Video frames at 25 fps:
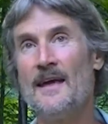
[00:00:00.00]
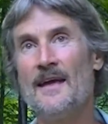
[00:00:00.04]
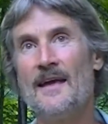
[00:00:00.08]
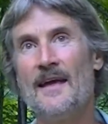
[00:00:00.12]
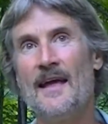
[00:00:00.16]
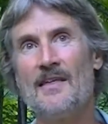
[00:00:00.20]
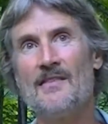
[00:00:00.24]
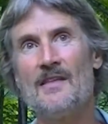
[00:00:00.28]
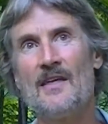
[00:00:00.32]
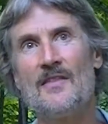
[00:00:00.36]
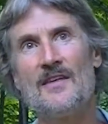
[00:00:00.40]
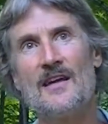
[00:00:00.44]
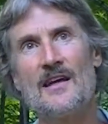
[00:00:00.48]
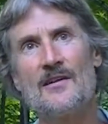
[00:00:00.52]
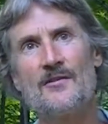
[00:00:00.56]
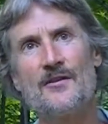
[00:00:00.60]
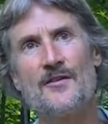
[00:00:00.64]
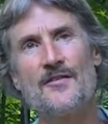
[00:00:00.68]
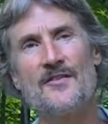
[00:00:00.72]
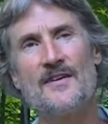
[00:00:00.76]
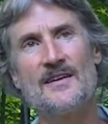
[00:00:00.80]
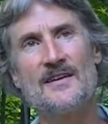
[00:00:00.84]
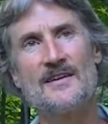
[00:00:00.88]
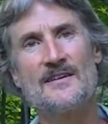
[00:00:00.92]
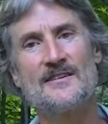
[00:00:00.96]
And then the other
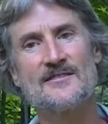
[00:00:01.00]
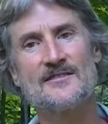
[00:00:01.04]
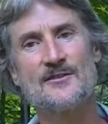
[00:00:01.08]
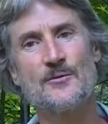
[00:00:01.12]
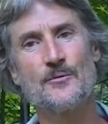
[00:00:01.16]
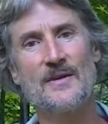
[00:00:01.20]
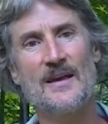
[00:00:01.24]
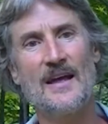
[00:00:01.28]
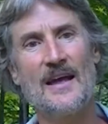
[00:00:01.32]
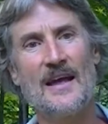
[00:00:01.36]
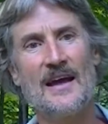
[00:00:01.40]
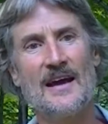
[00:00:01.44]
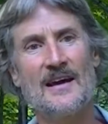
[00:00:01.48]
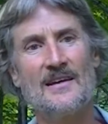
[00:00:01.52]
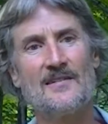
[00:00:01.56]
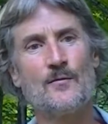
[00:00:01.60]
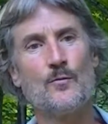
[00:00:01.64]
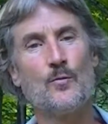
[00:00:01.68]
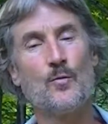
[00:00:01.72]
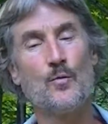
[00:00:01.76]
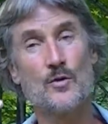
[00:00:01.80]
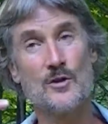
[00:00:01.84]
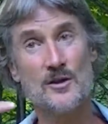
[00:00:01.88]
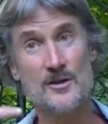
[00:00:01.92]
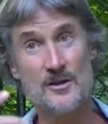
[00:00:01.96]
thing is that we have
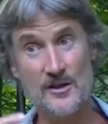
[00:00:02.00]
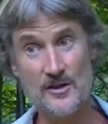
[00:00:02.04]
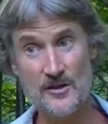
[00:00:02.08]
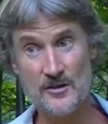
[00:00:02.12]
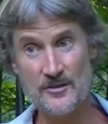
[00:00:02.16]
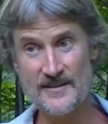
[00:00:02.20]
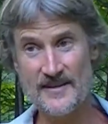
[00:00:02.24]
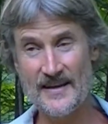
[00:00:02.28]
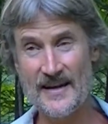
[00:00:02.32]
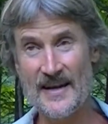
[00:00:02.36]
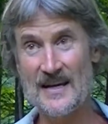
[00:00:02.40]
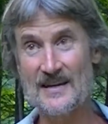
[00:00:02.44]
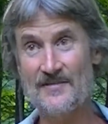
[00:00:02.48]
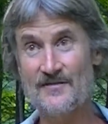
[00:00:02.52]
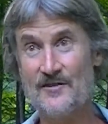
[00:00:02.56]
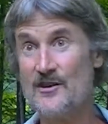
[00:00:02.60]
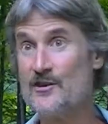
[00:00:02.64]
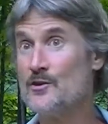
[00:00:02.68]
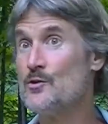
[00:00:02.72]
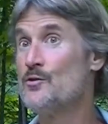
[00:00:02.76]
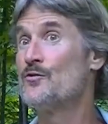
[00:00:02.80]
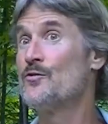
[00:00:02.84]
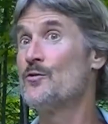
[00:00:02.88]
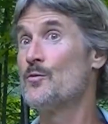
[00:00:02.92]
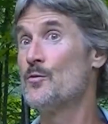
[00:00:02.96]
workers that have to
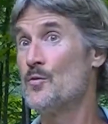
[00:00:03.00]
do the